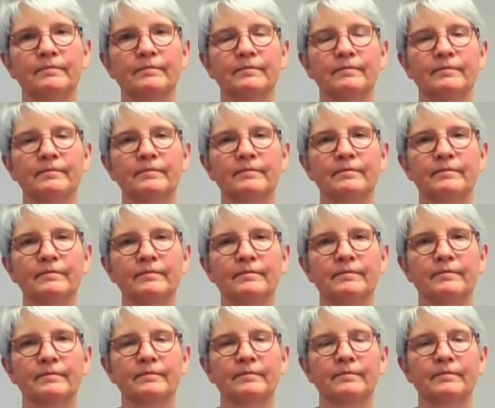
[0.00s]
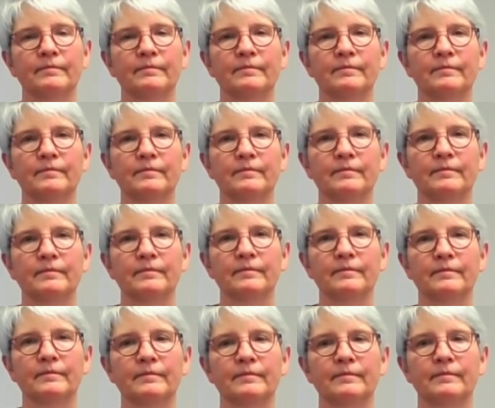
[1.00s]

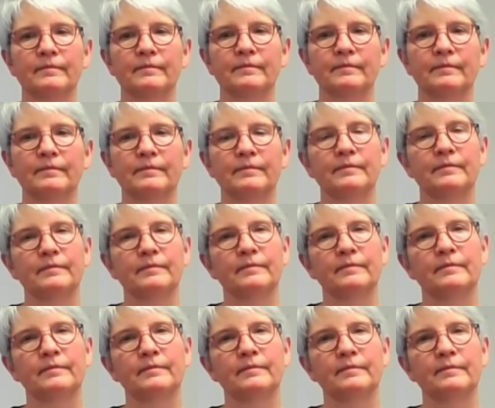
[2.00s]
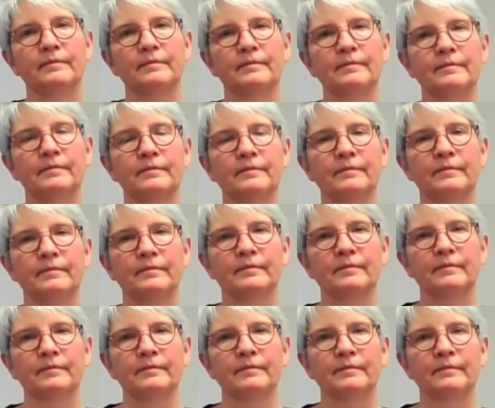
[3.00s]

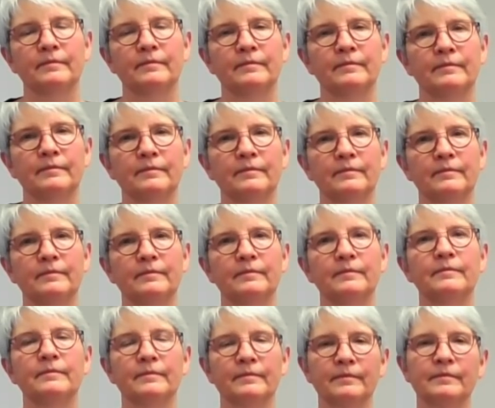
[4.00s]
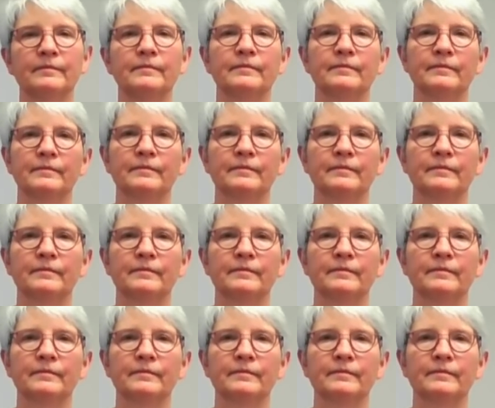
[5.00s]
[no speech]